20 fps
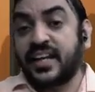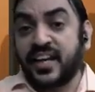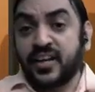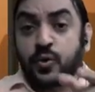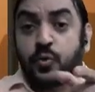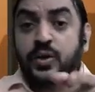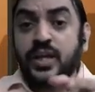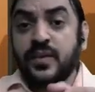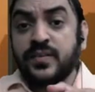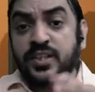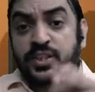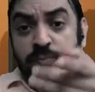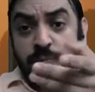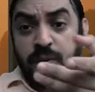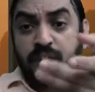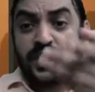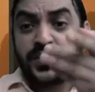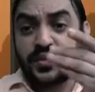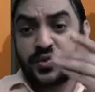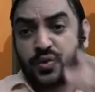I don't have the
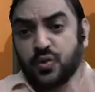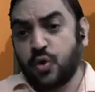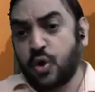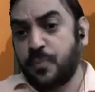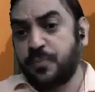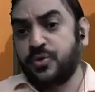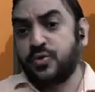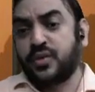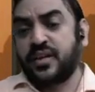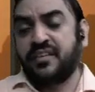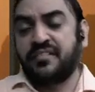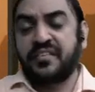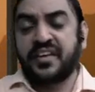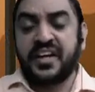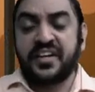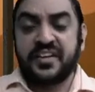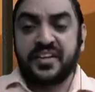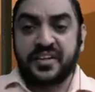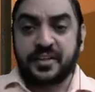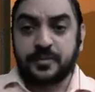space. Hope you can
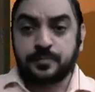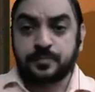write it.